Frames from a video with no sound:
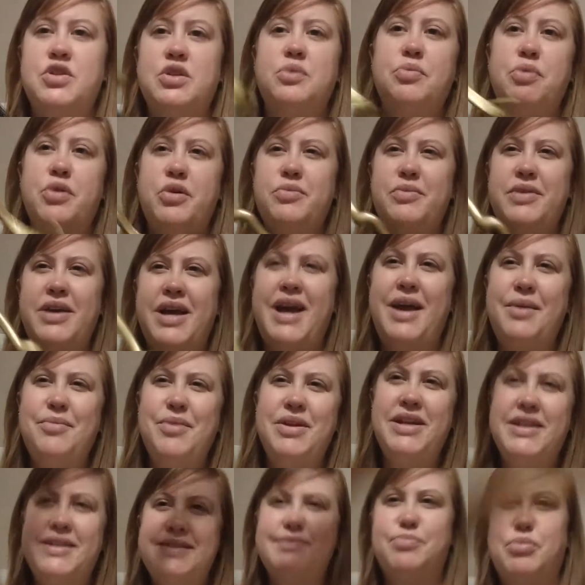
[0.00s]
so the broom, I
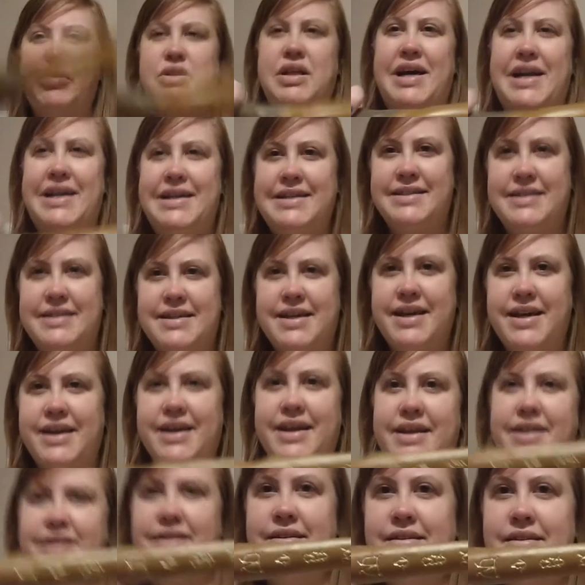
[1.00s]
mean, it's
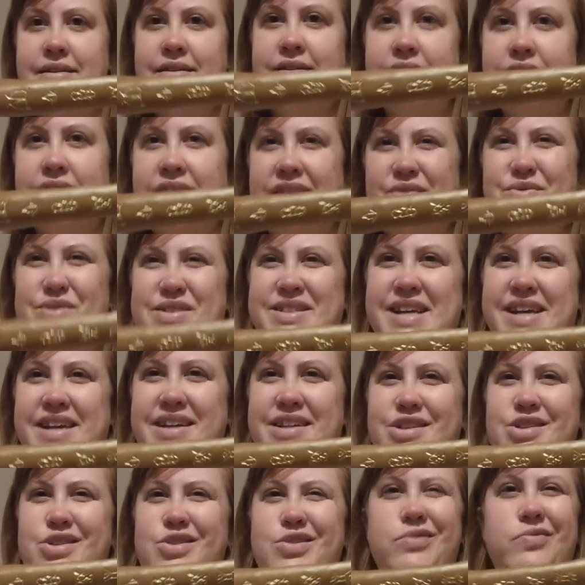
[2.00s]
plastic, and it was
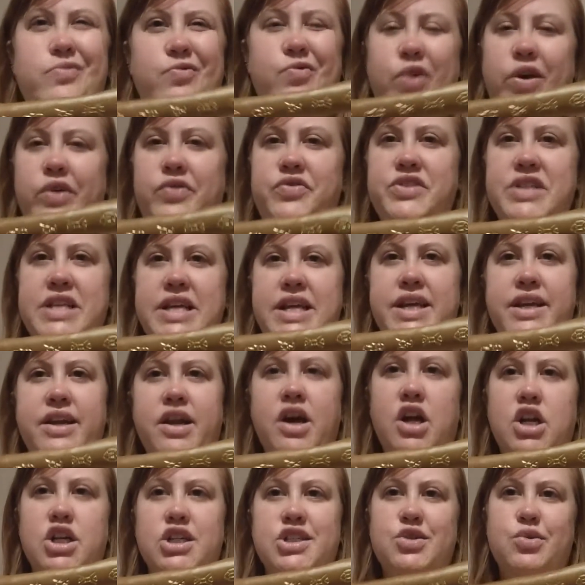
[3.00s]
like fifteen
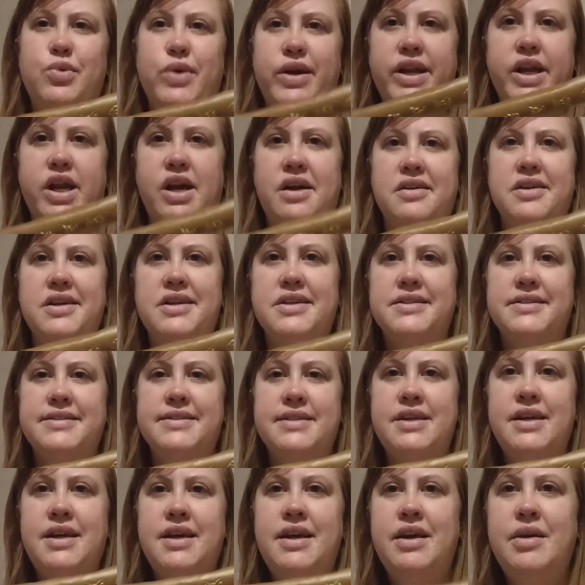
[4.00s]
dollars, twenty
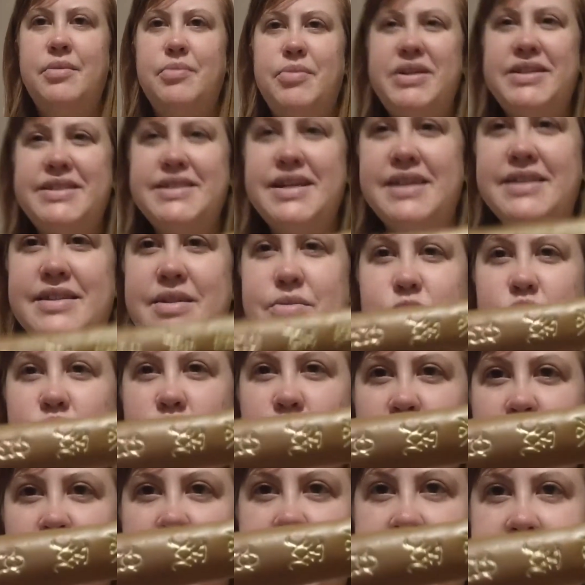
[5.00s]
dollars, but it's got some
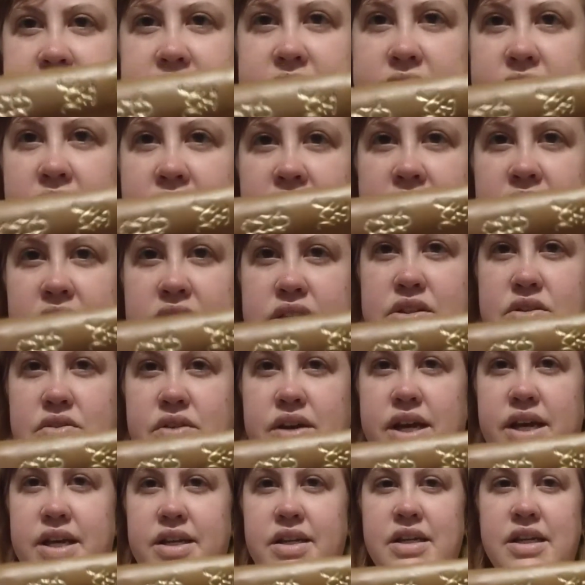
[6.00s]
cool detailing
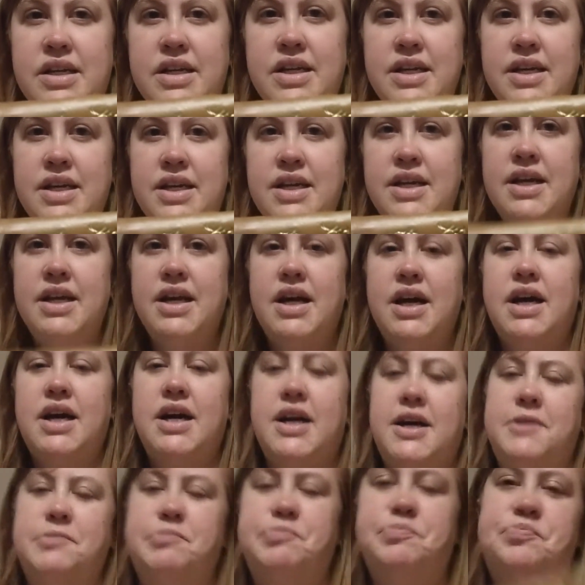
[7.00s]
to it.
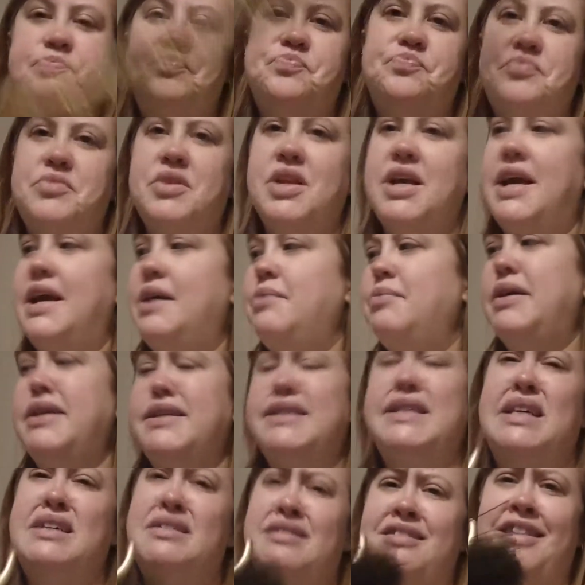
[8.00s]
Um, And my
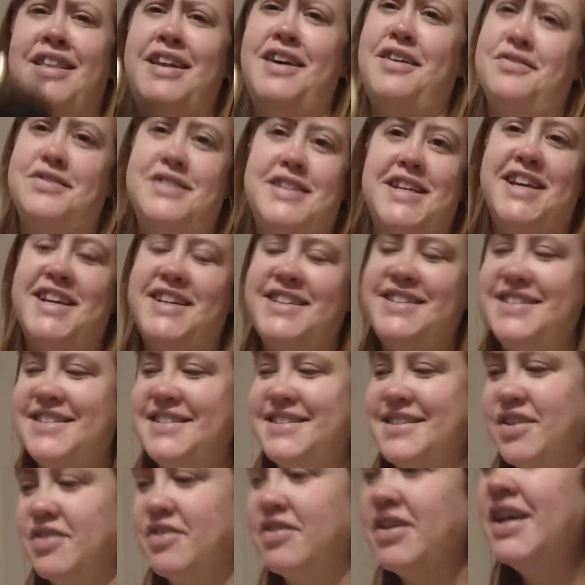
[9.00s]
son loves it,
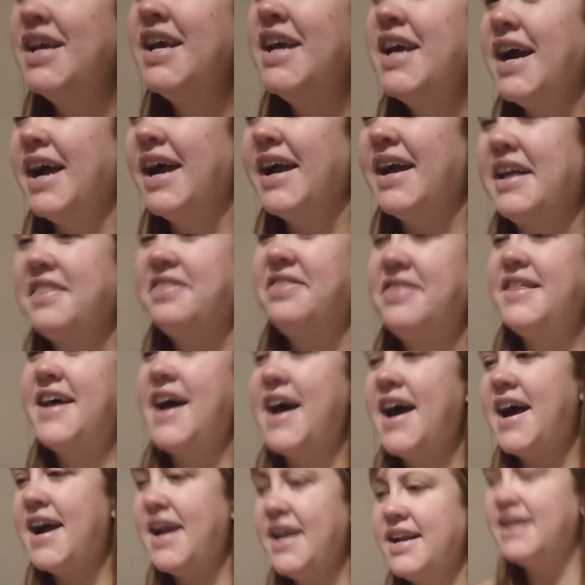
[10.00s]
so I got
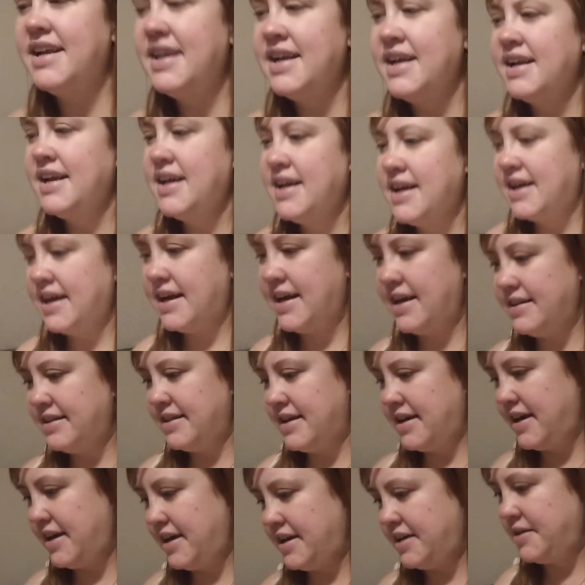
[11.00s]
that,
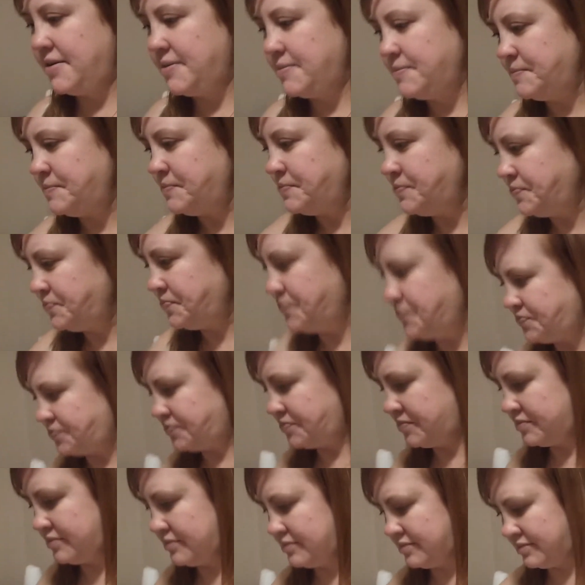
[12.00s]
and then
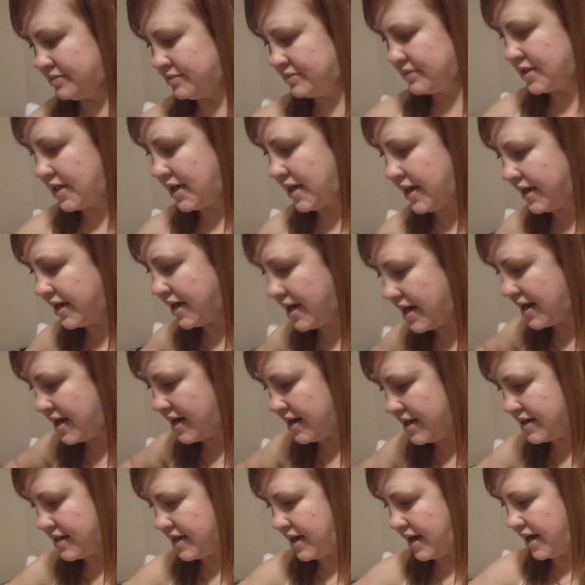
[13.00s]
I
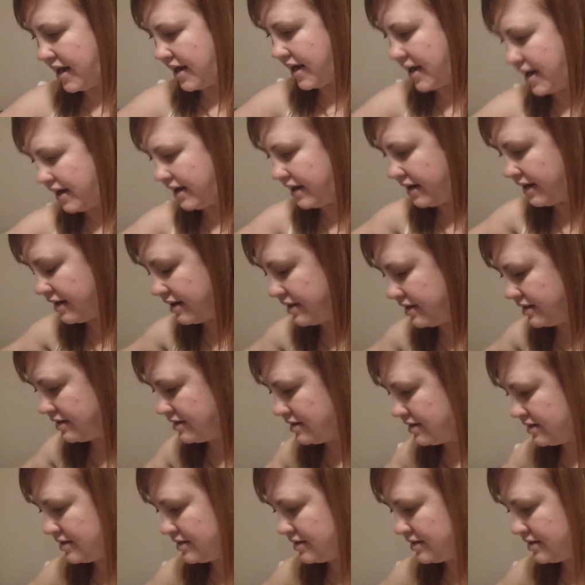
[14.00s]
got a